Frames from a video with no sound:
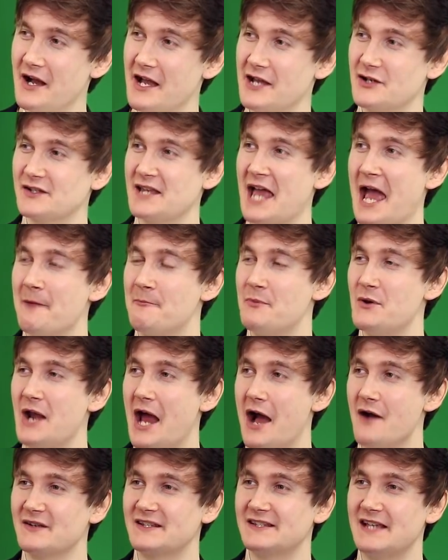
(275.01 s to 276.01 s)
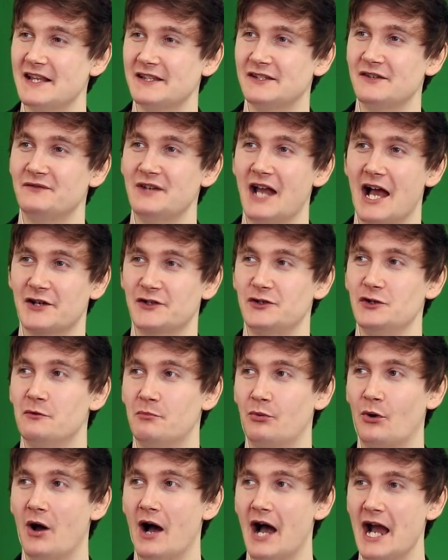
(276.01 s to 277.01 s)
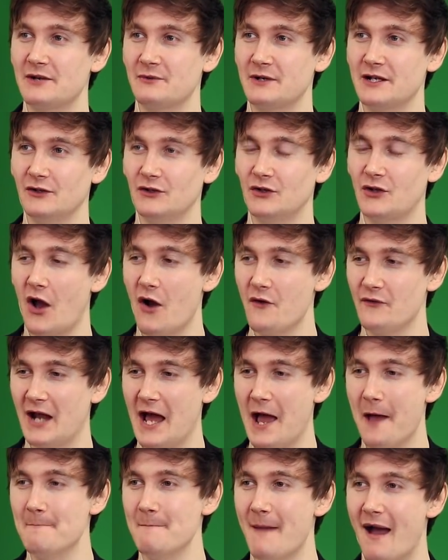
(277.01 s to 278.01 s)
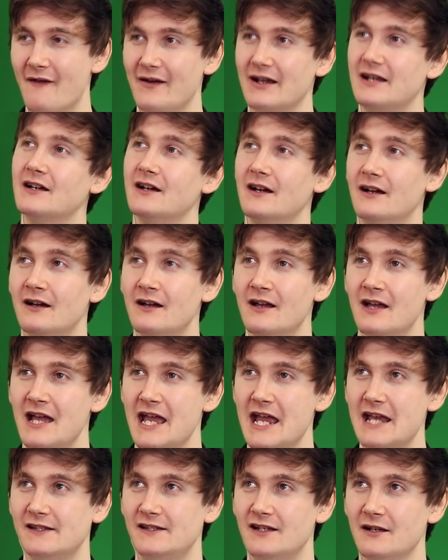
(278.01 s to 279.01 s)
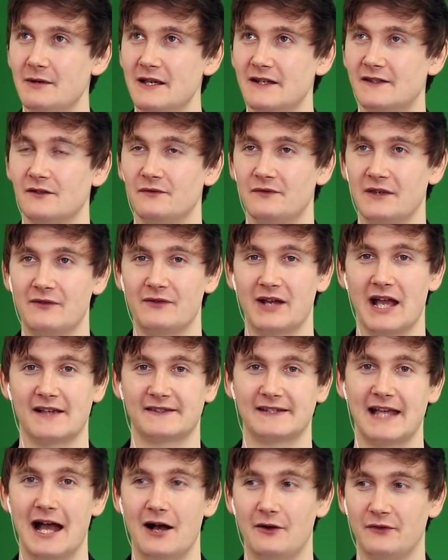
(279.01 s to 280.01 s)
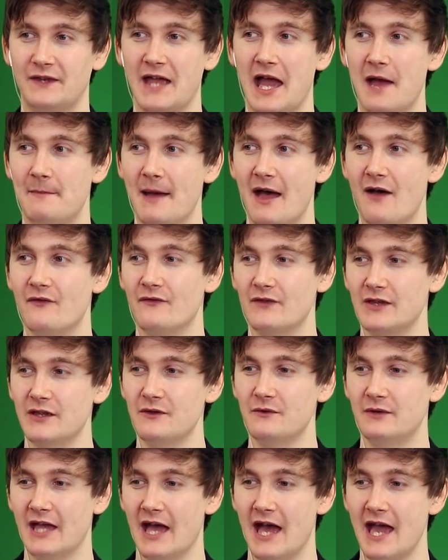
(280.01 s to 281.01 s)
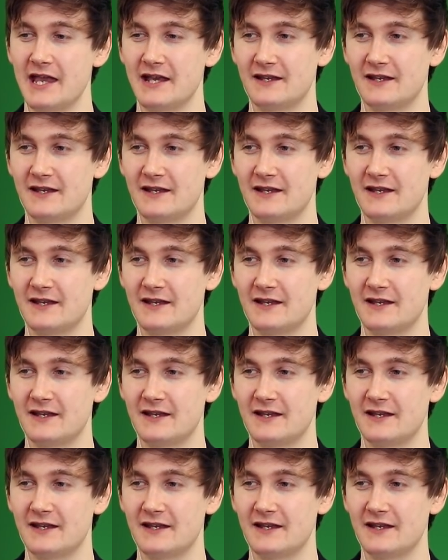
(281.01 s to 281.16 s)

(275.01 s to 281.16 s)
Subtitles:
it just happened out of a sense of national pride when you look over like America is doing something in regards to healthcare better than the UK.